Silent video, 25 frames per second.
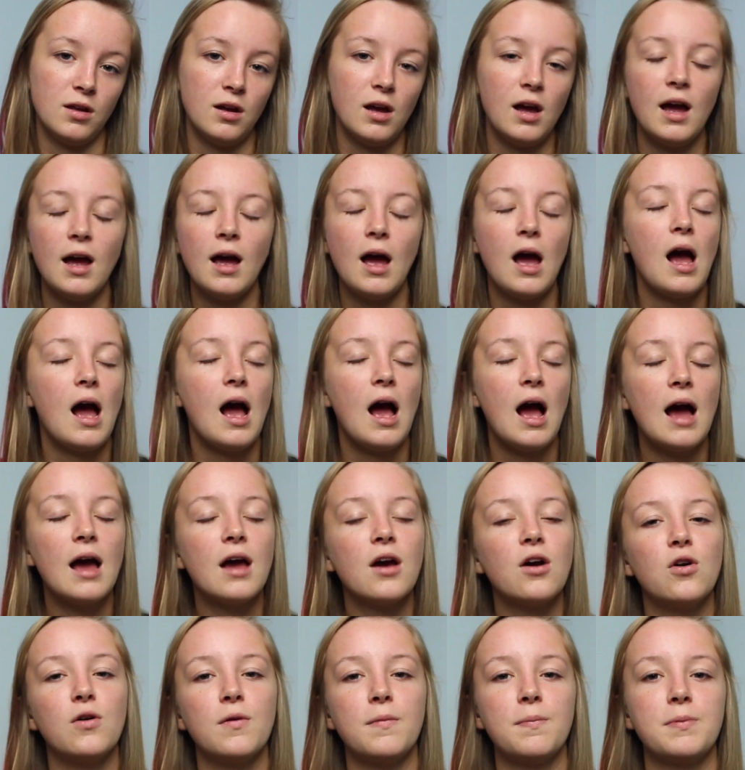I
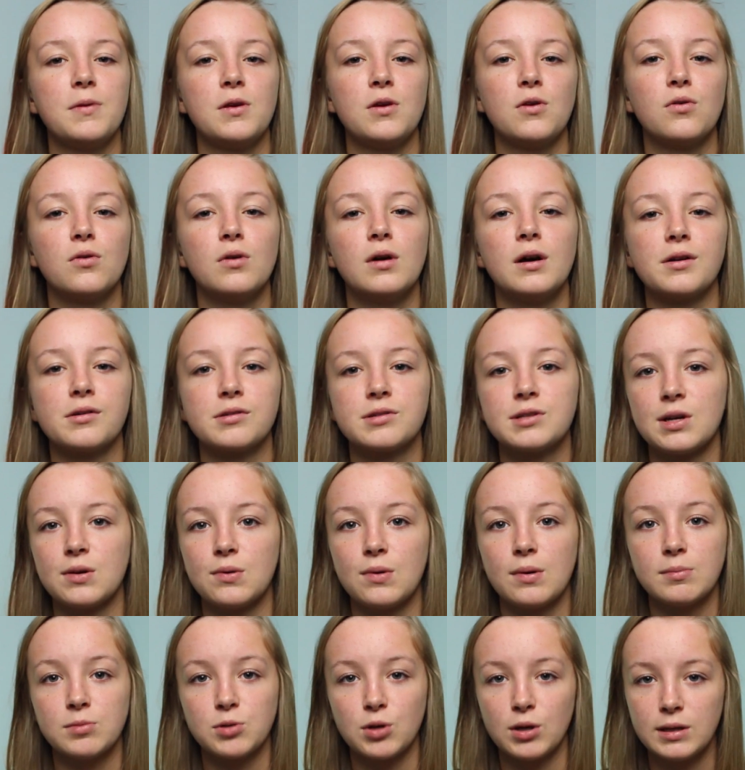hope you
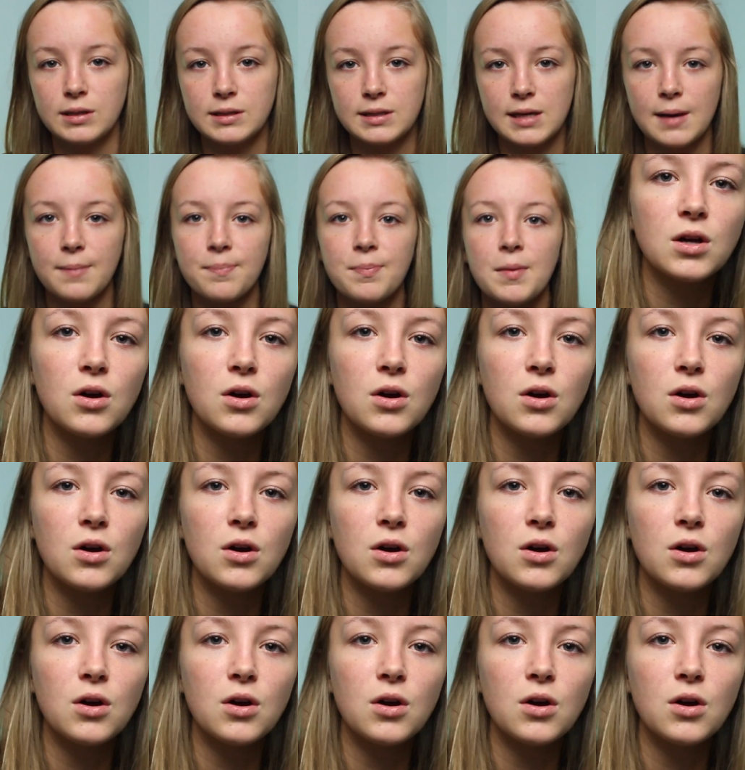understand what I'm trying to say.